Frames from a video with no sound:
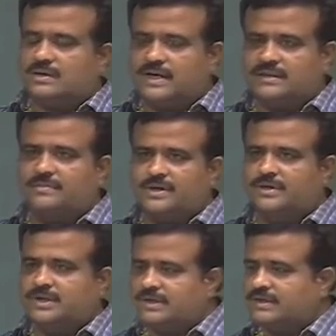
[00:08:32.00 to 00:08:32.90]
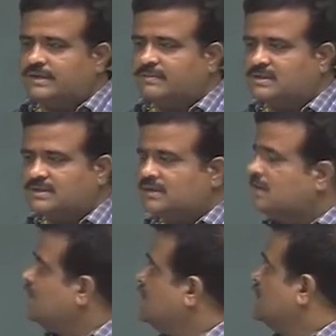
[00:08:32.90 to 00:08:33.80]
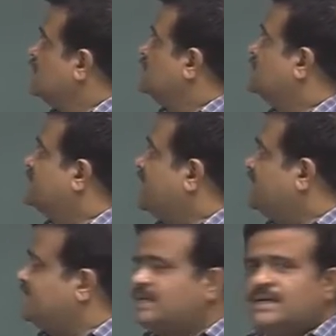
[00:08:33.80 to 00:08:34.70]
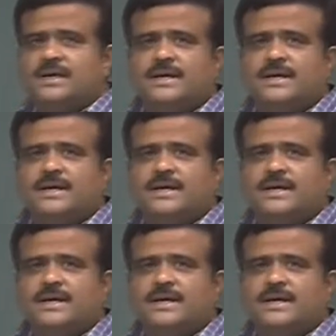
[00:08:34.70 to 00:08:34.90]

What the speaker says: dynamic tables strategy?